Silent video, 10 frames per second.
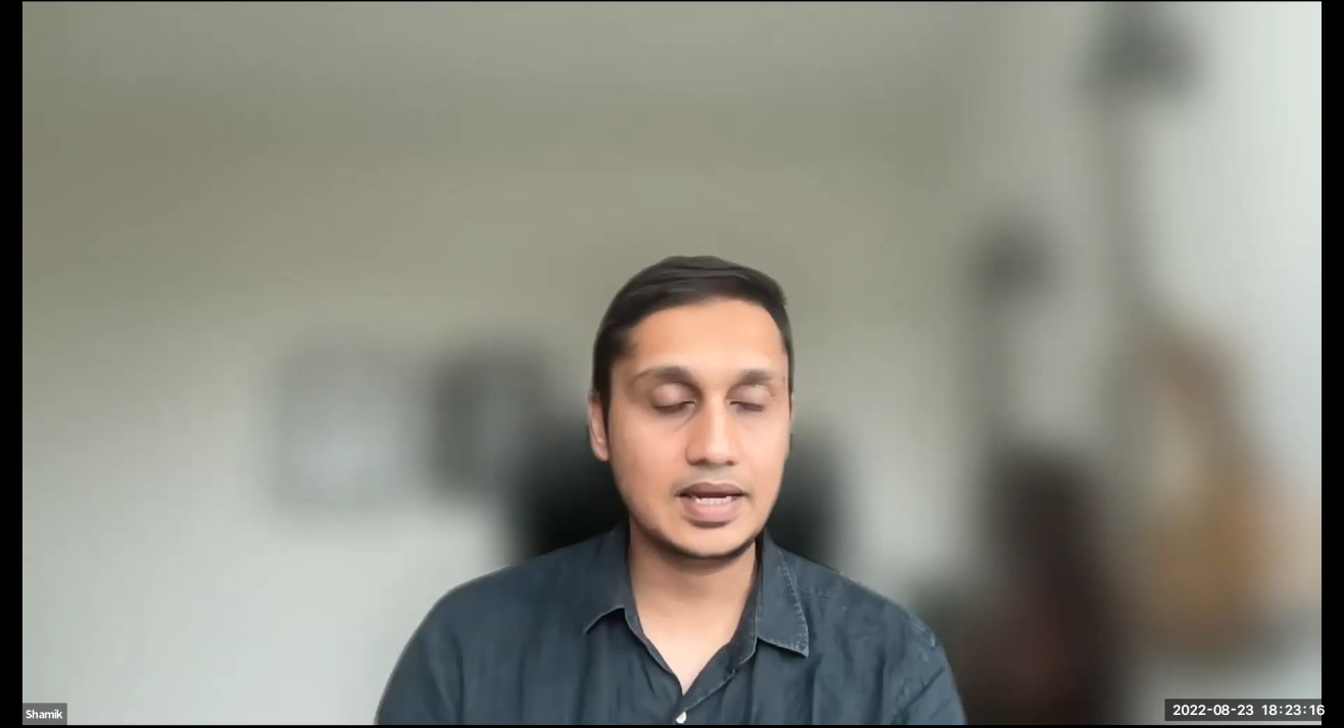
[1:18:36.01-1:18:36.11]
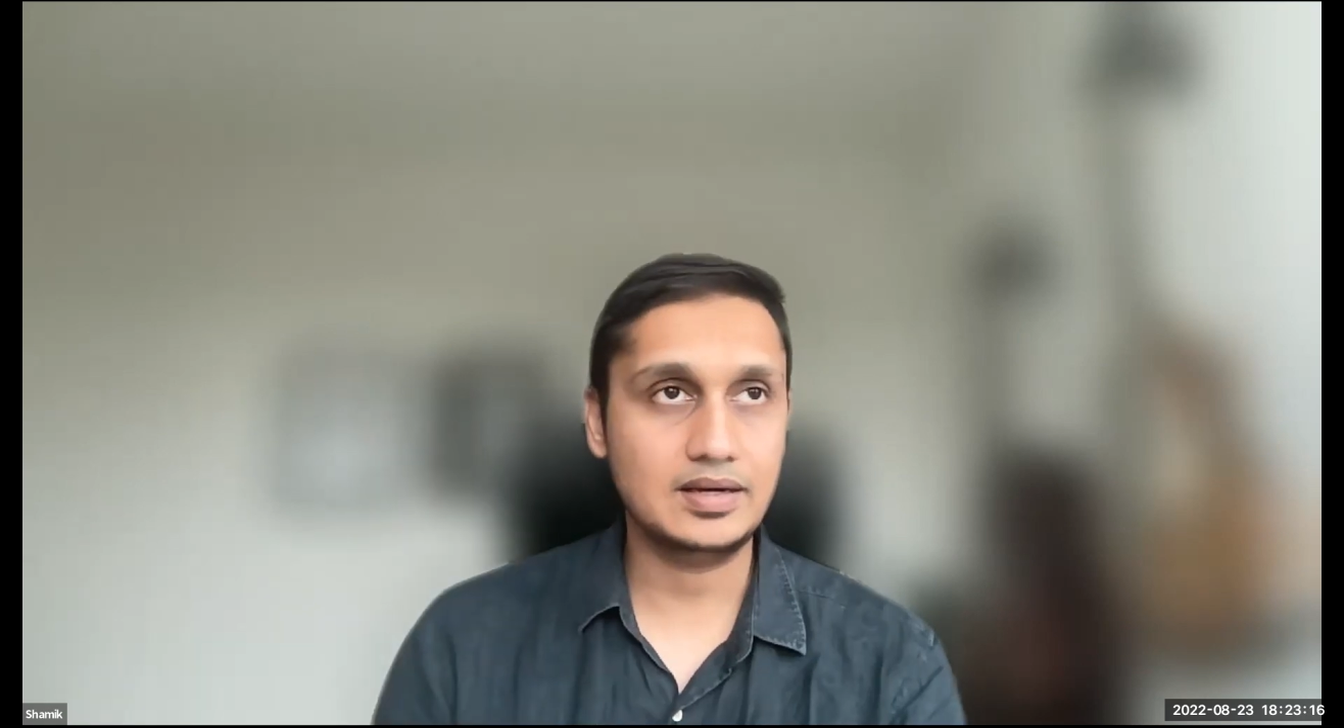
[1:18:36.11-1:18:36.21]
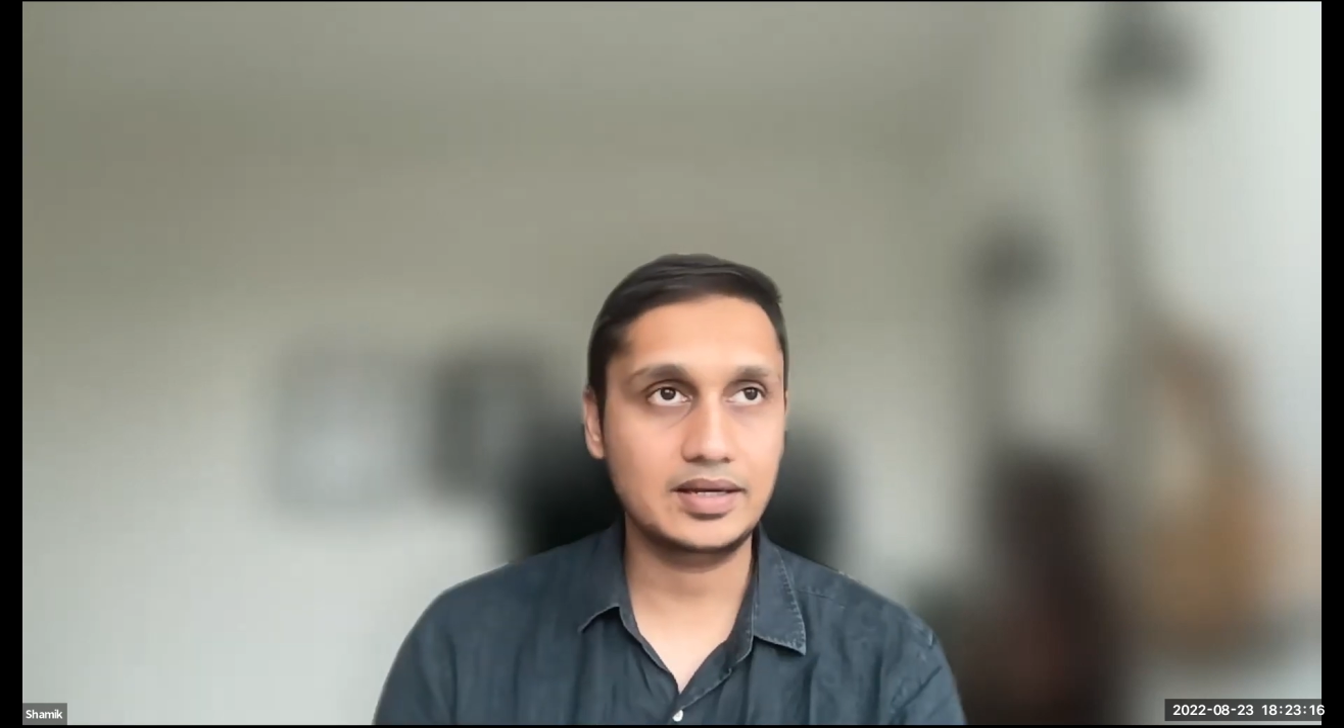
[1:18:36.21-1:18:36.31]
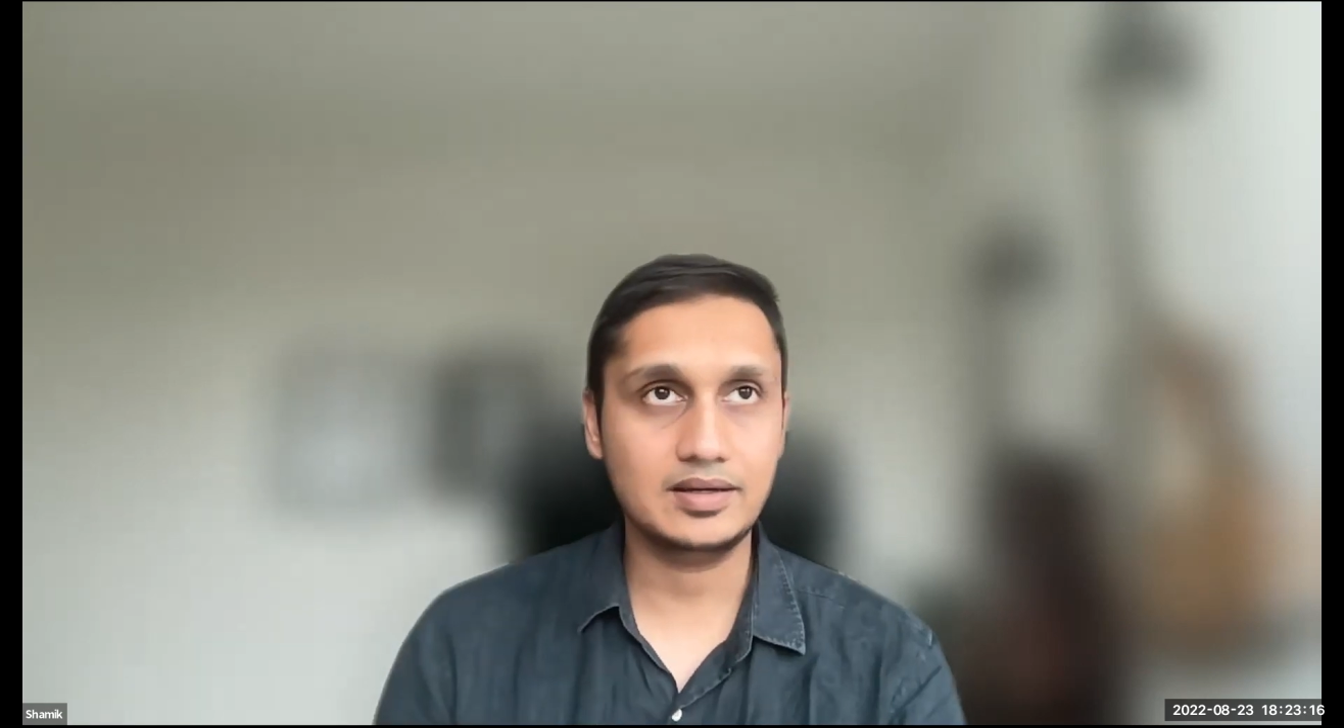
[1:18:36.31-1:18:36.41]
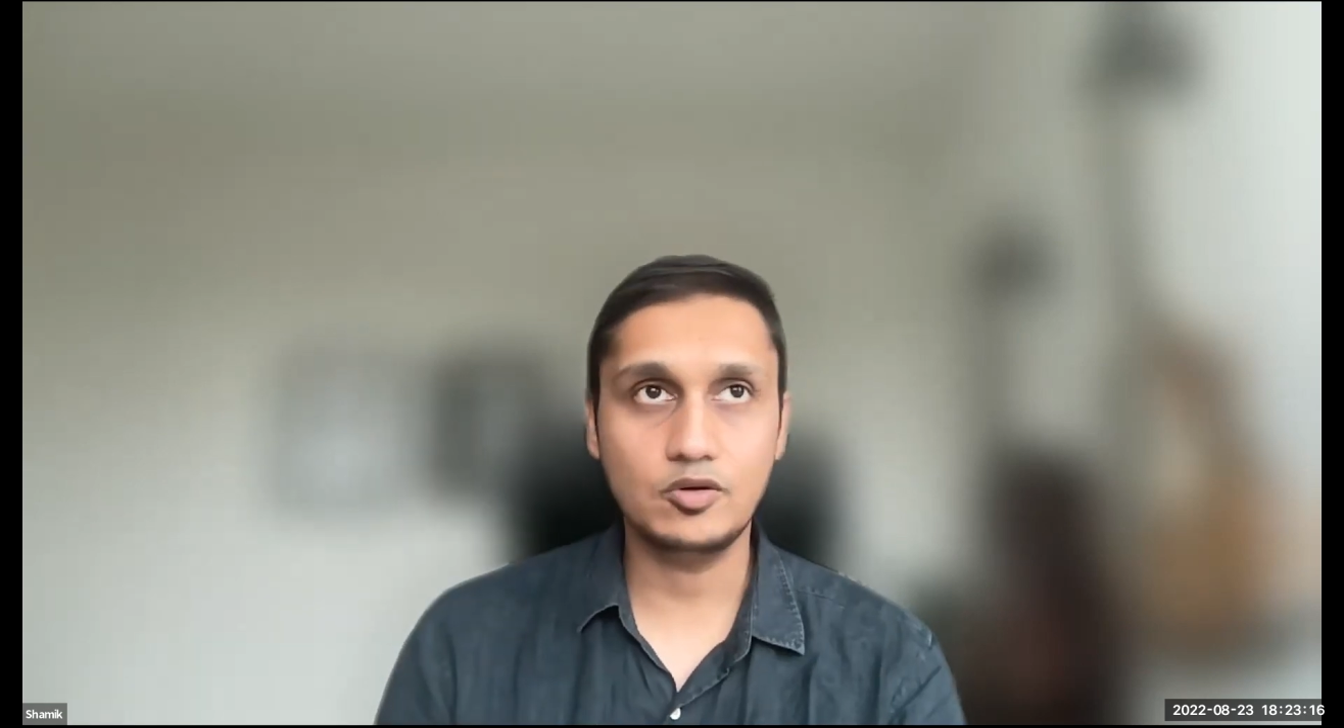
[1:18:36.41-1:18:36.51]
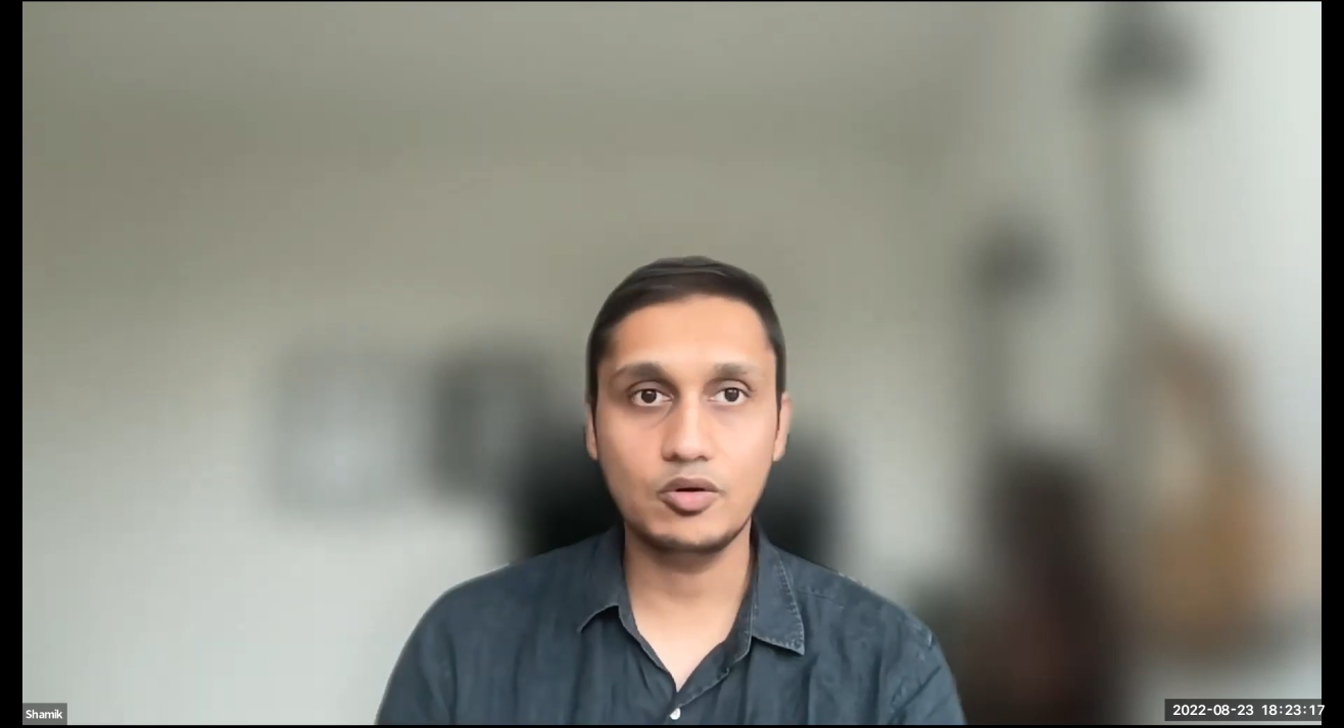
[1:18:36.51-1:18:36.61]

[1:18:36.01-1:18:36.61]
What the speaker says: like go